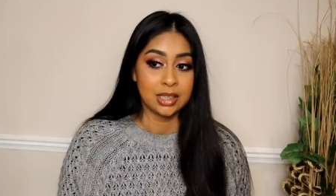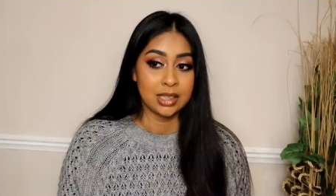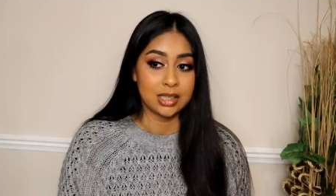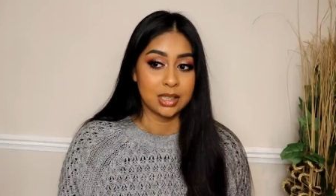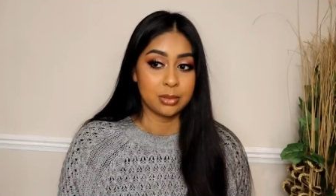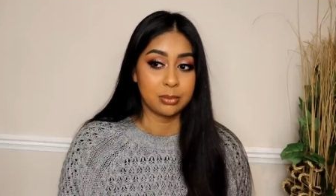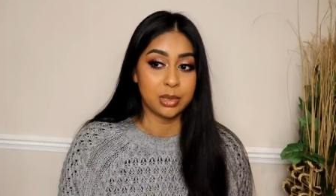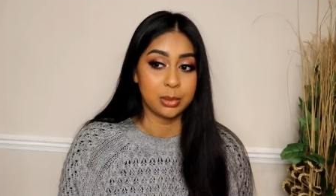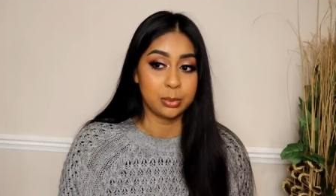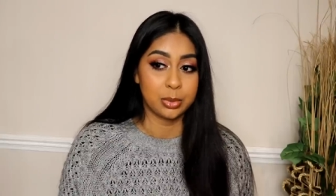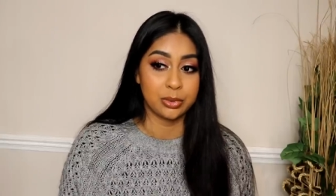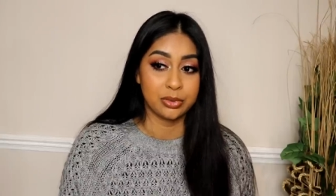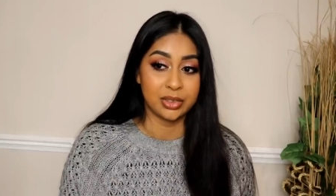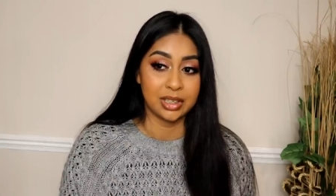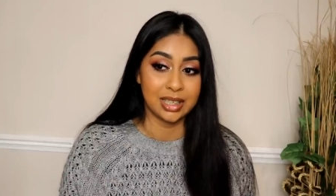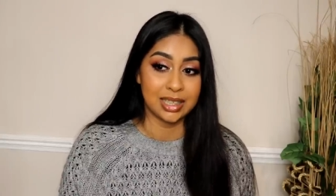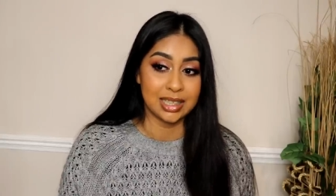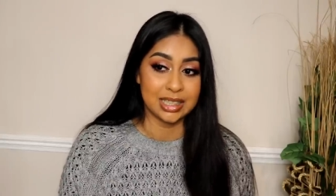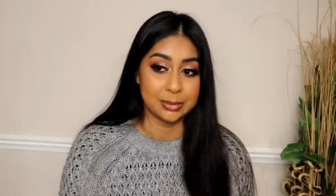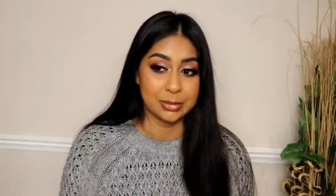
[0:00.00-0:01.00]
some people
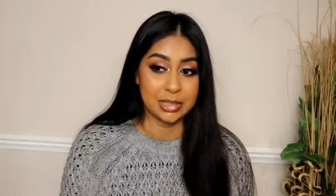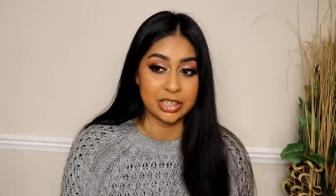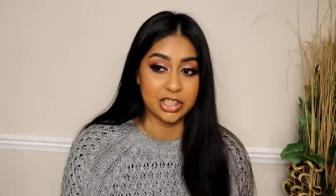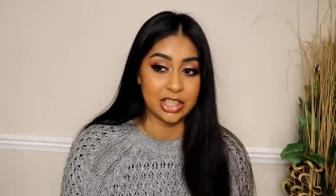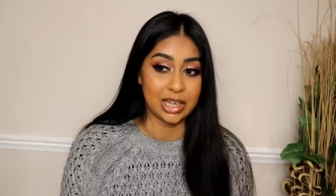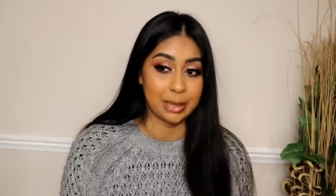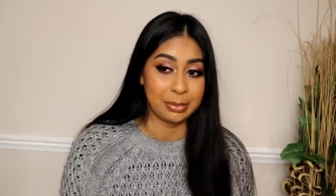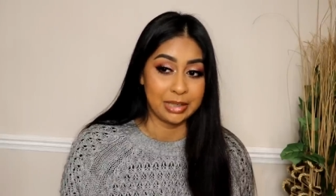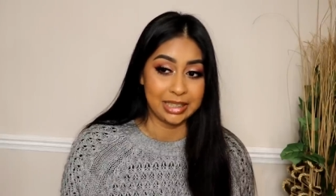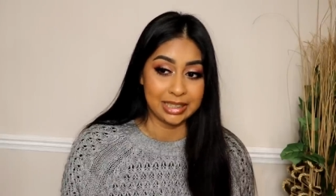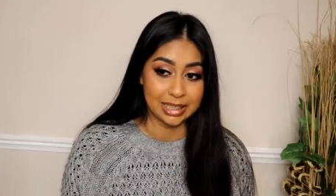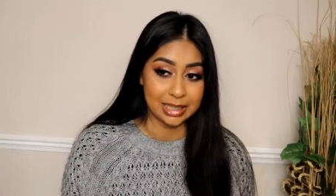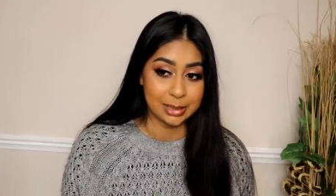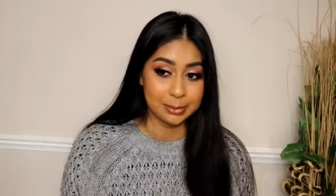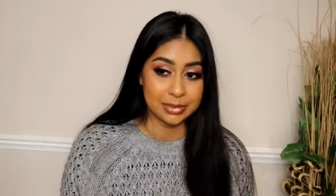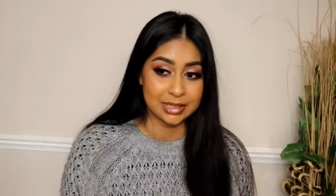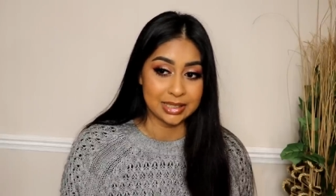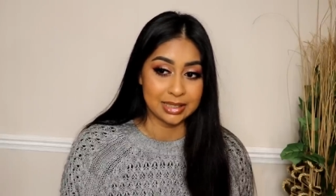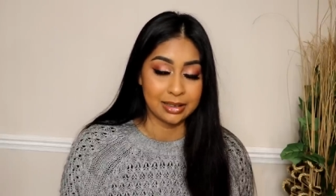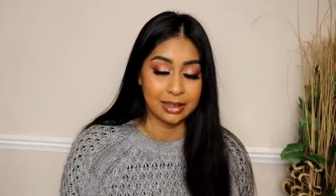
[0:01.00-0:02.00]
realise my chappy
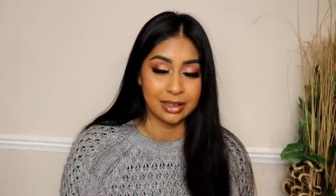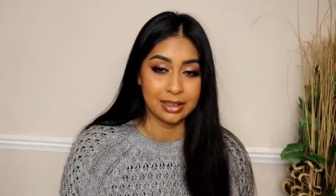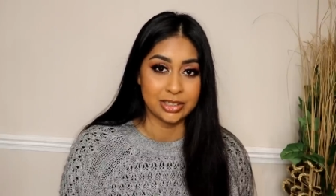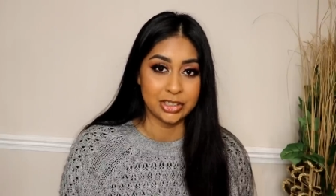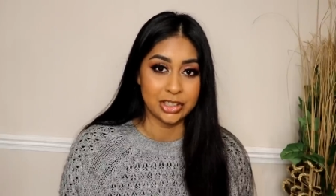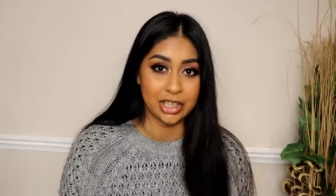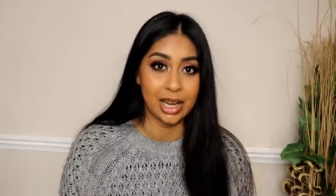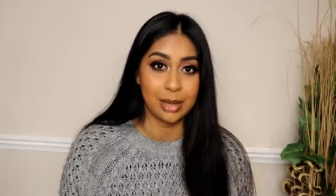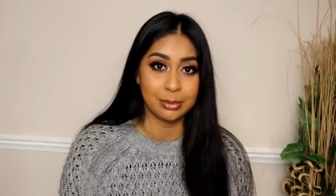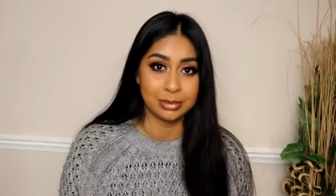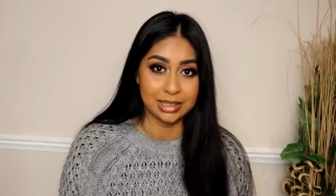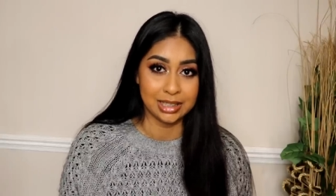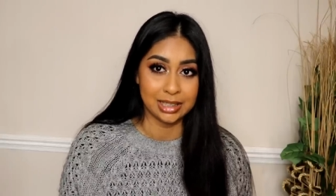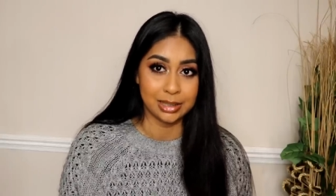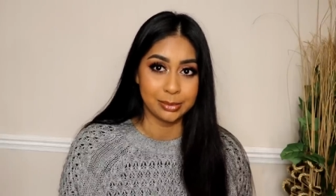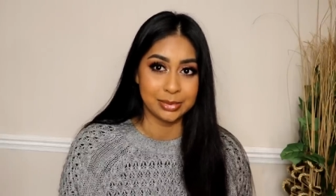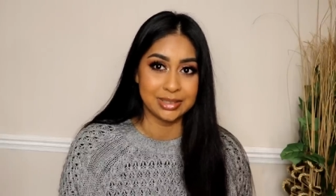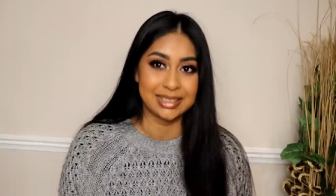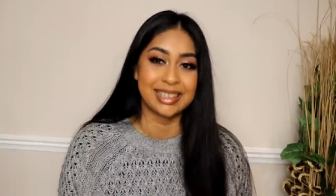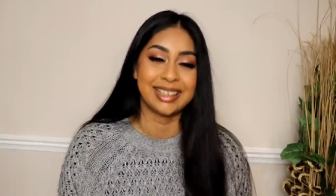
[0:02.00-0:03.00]
lips, chapped
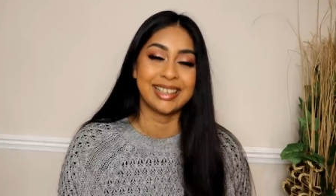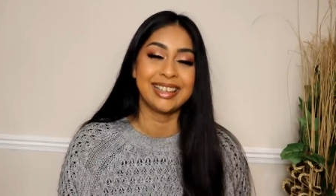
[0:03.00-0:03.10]
lips